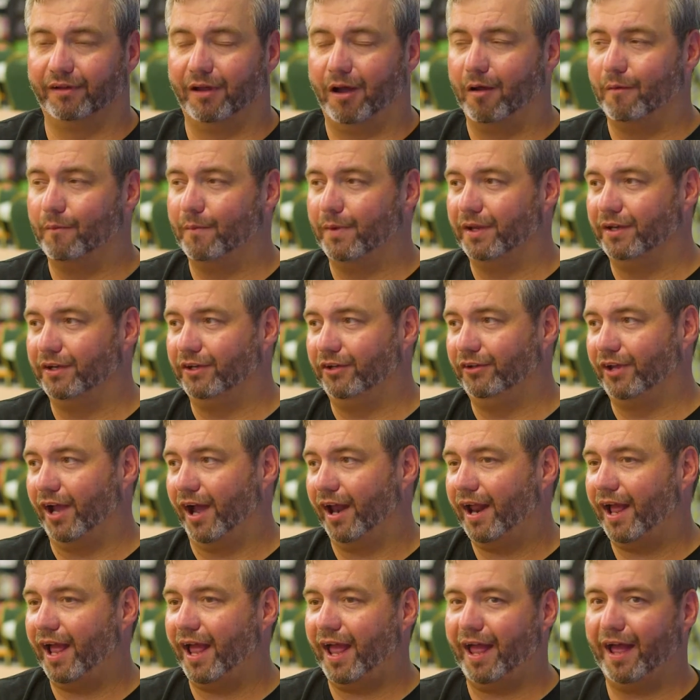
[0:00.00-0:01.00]
I mean, you
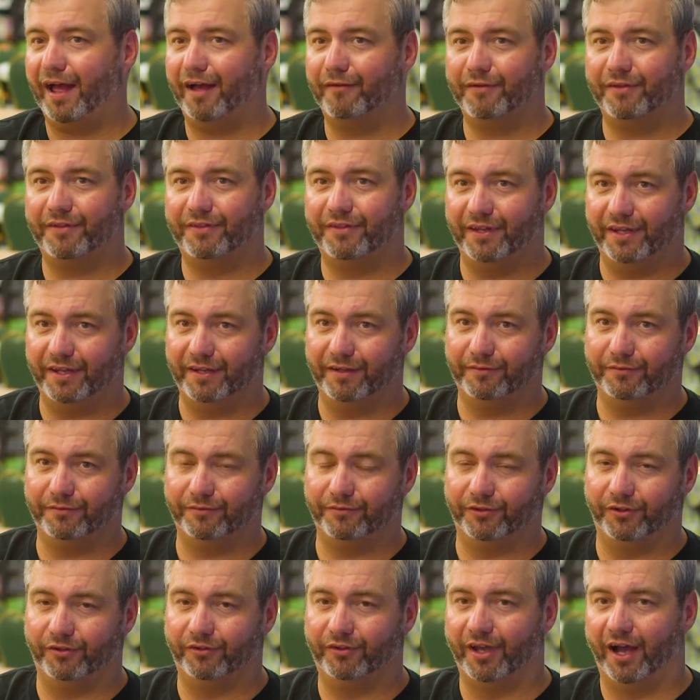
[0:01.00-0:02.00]
gotta have a
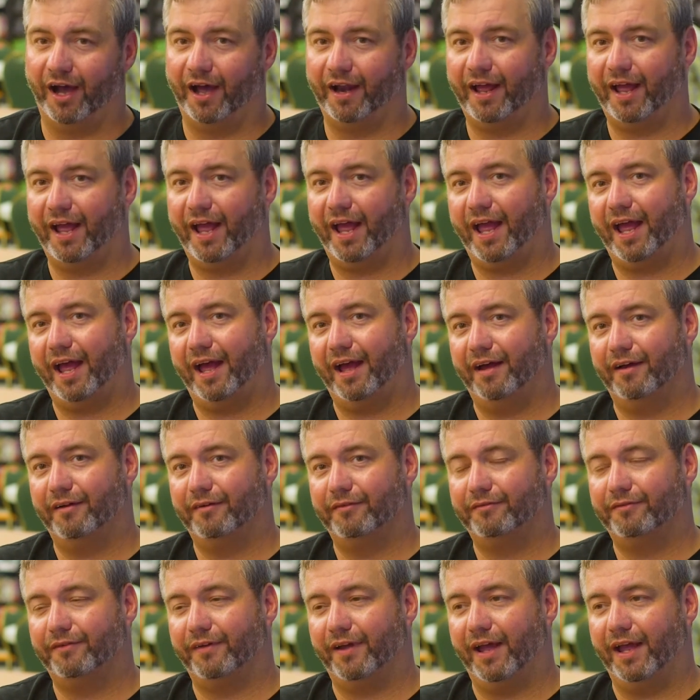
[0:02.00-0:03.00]
thief, you gotta
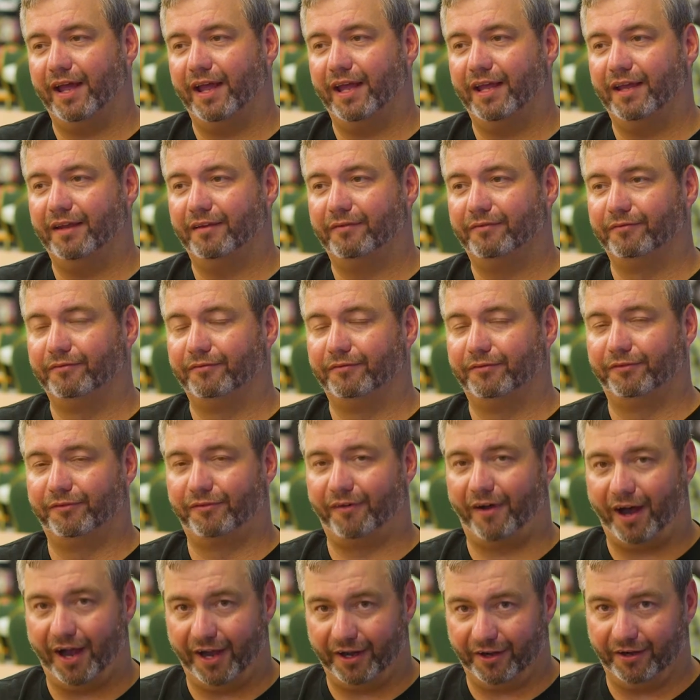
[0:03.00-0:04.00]
have a
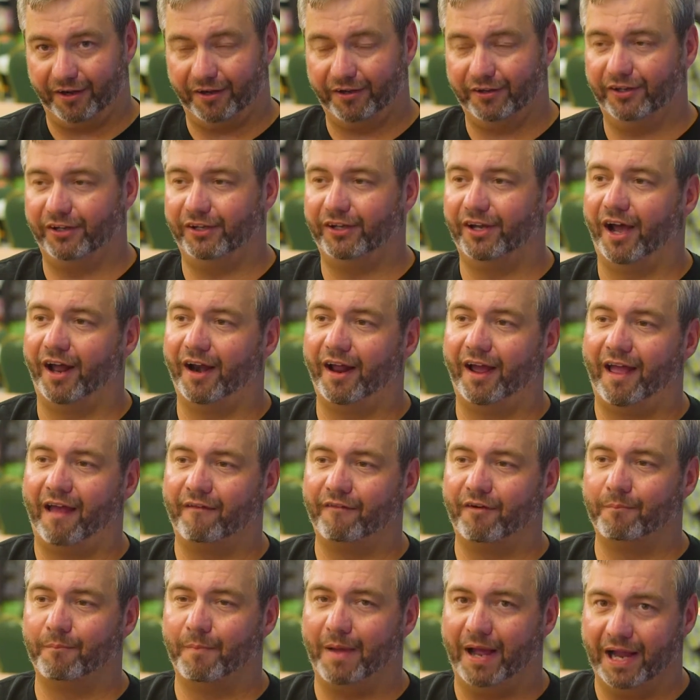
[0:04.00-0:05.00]
fighter, and you gotta
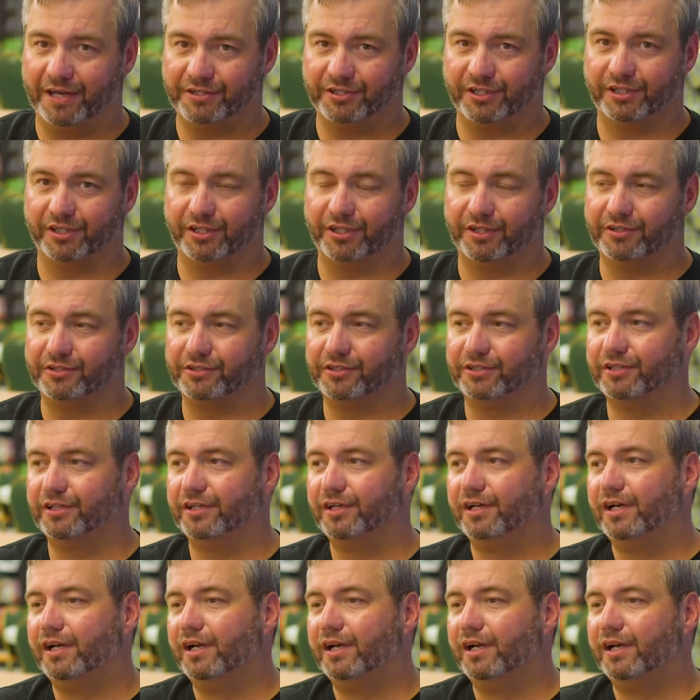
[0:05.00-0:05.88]
have a magic user.